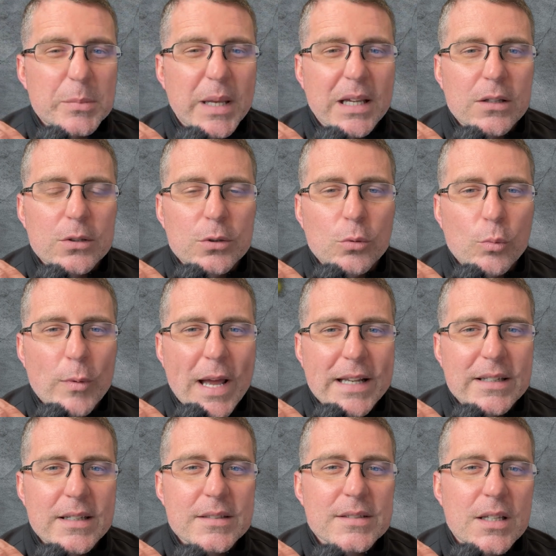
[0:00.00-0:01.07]
may include
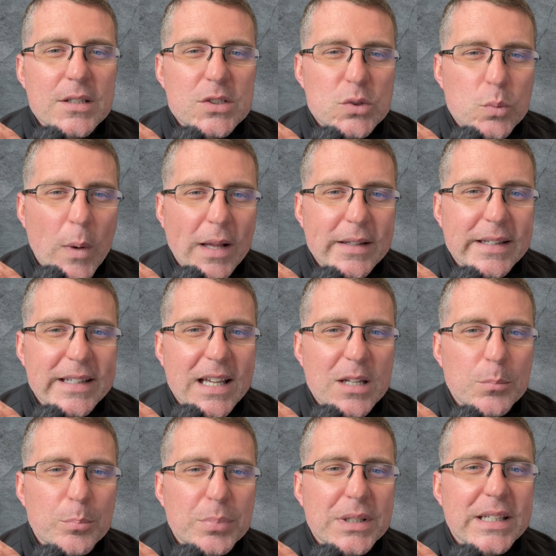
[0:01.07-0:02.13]
redness, swelling,
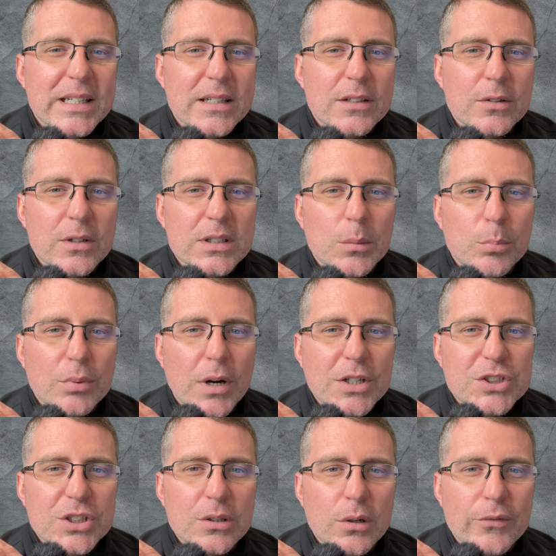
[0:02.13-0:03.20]
and bleeding during the
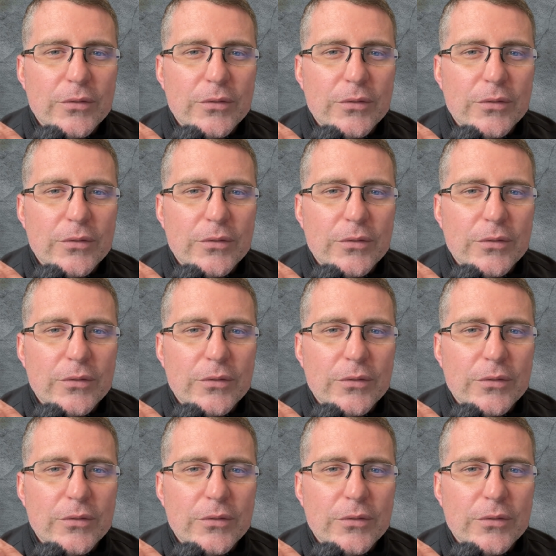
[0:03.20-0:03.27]
brushing or